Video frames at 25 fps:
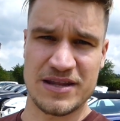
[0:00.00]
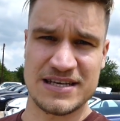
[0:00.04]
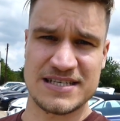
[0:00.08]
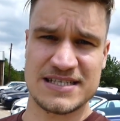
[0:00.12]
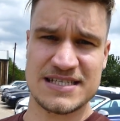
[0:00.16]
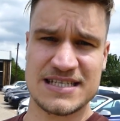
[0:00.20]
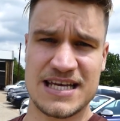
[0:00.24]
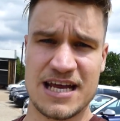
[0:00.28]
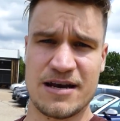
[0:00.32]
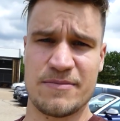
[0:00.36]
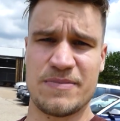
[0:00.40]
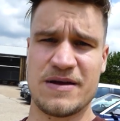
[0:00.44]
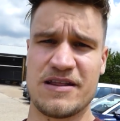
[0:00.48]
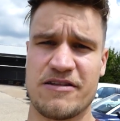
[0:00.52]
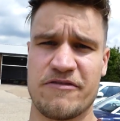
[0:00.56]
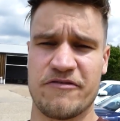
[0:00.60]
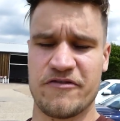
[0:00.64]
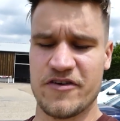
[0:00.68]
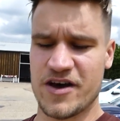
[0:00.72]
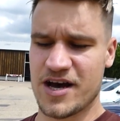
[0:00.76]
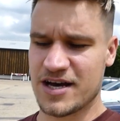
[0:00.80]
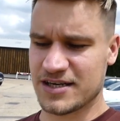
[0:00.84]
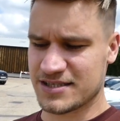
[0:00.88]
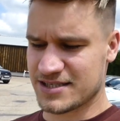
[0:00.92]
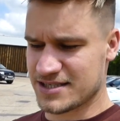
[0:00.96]
This is gonna be the
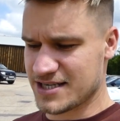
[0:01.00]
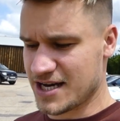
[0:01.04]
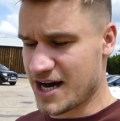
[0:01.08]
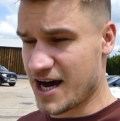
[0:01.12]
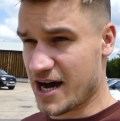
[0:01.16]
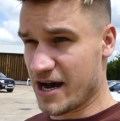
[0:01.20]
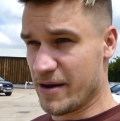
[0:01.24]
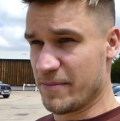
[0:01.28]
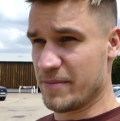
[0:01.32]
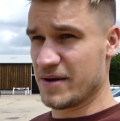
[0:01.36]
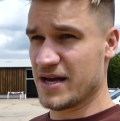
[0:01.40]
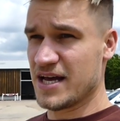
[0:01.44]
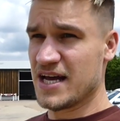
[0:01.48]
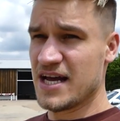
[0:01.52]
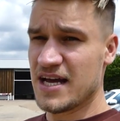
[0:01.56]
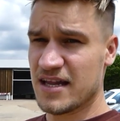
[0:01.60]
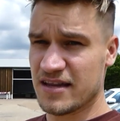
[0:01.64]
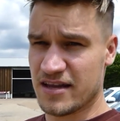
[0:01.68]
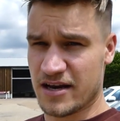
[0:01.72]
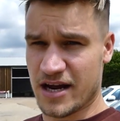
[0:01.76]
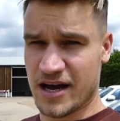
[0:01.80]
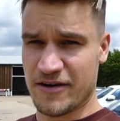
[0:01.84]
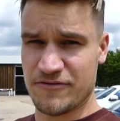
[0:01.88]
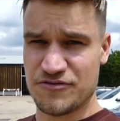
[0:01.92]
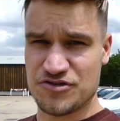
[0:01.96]
first time
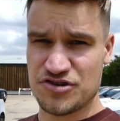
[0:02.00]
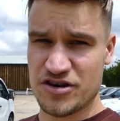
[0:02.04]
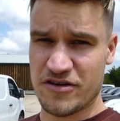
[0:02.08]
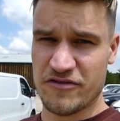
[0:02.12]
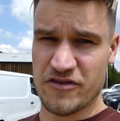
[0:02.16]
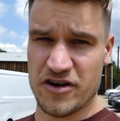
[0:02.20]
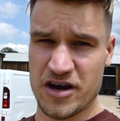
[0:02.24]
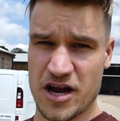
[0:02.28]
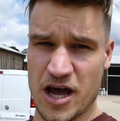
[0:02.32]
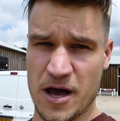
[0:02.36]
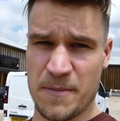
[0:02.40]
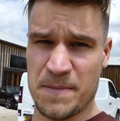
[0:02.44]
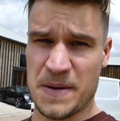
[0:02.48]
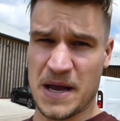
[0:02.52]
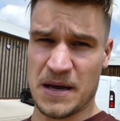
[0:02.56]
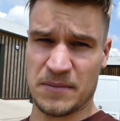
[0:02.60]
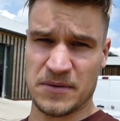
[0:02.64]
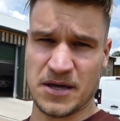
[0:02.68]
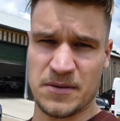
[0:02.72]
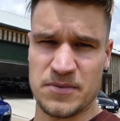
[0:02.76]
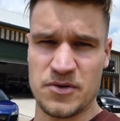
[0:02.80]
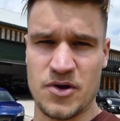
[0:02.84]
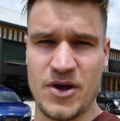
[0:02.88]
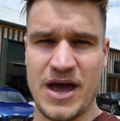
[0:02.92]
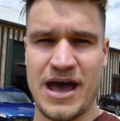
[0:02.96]
that I've driven a
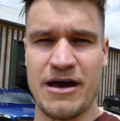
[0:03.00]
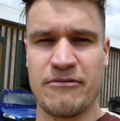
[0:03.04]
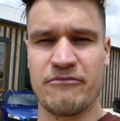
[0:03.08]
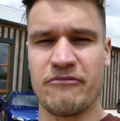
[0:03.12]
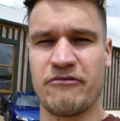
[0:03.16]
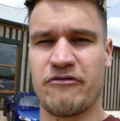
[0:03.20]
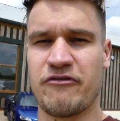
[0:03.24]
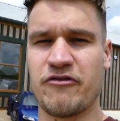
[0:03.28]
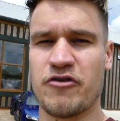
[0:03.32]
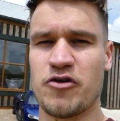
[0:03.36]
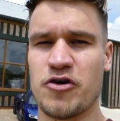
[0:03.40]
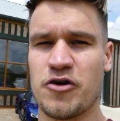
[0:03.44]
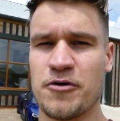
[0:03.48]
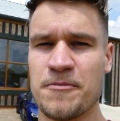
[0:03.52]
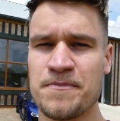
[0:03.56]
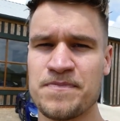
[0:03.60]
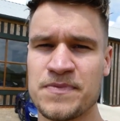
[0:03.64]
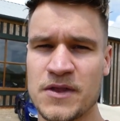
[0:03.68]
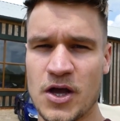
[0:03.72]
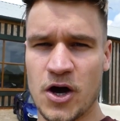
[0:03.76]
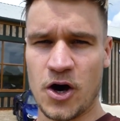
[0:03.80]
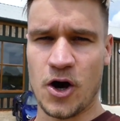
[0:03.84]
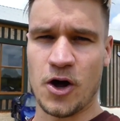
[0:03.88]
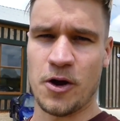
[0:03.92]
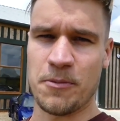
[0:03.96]
BMW M4
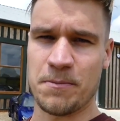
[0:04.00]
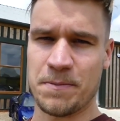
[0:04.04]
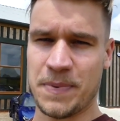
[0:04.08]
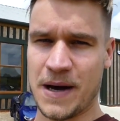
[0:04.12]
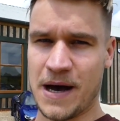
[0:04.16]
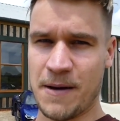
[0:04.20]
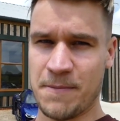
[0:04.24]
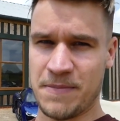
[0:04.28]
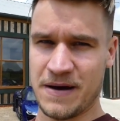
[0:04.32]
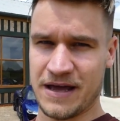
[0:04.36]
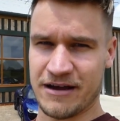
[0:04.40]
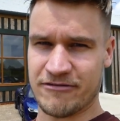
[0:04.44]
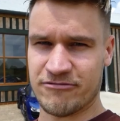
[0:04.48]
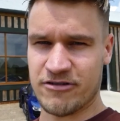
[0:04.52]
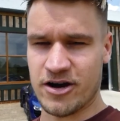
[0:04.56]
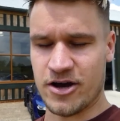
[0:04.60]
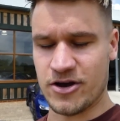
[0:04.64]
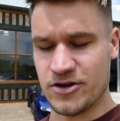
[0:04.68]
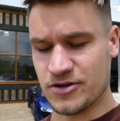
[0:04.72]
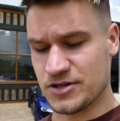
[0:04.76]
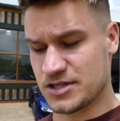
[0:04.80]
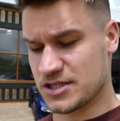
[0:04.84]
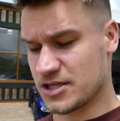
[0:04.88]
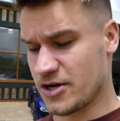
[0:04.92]
on public roads.